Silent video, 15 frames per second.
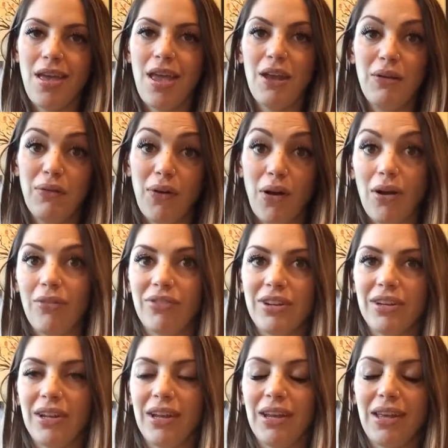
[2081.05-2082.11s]
involved
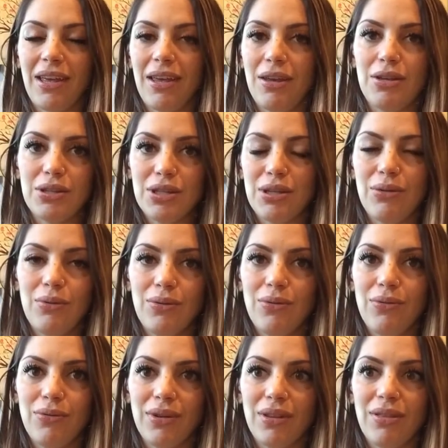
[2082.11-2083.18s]
and like in
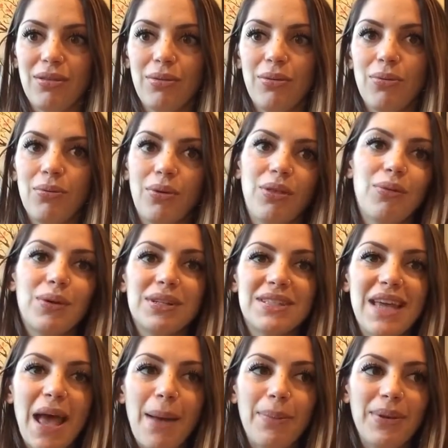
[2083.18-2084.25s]
tune with what's
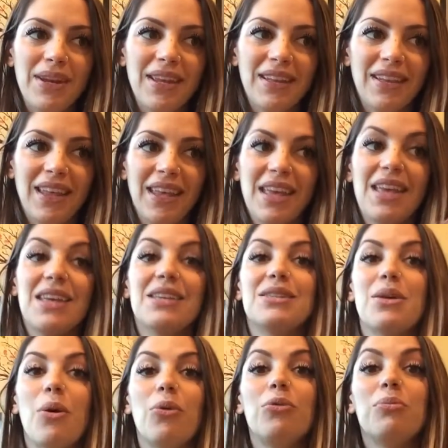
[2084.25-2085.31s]
happening. Like
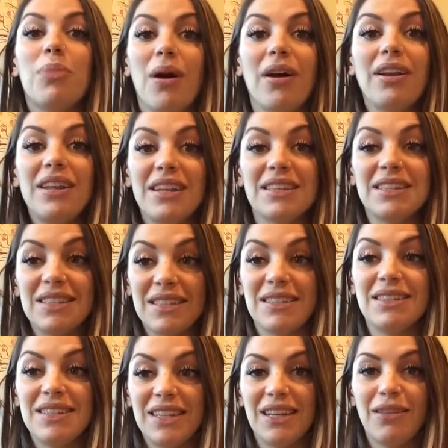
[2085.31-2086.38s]
his own body is
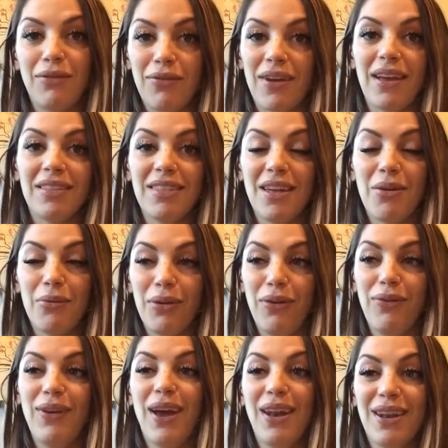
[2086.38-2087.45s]
sensing the fact that
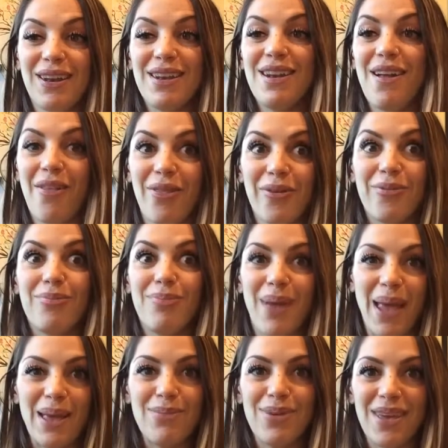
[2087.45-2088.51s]
we've got another
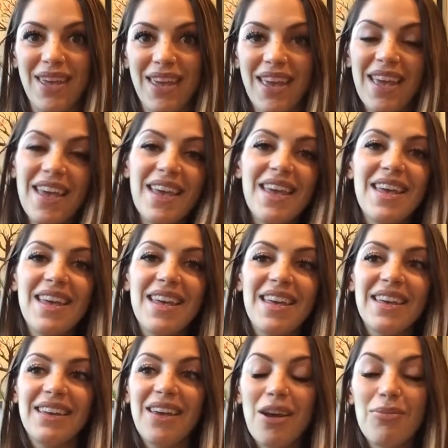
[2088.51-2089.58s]
baby
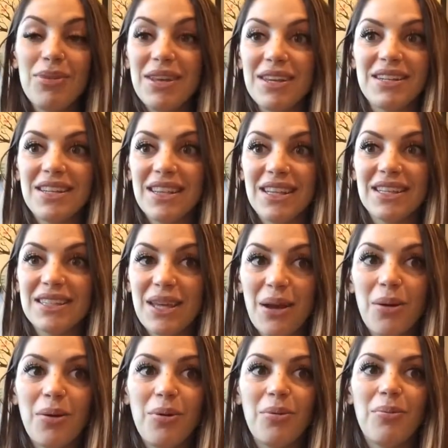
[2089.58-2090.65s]
coming into this
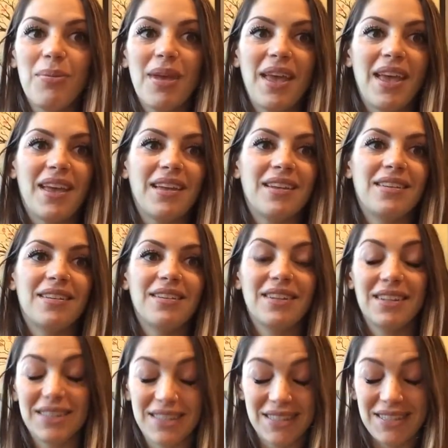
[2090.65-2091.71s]
home, and
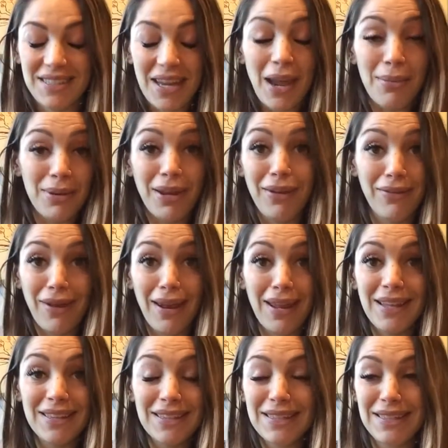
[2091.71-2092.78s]
it's time to get
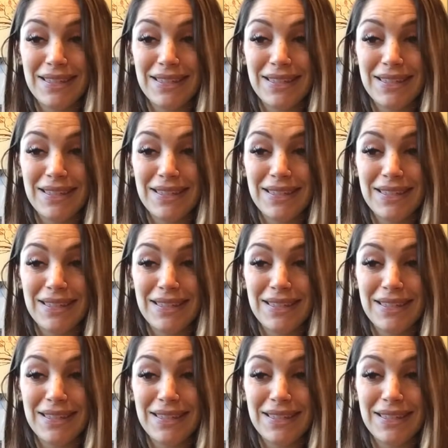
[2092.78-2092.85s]
ready.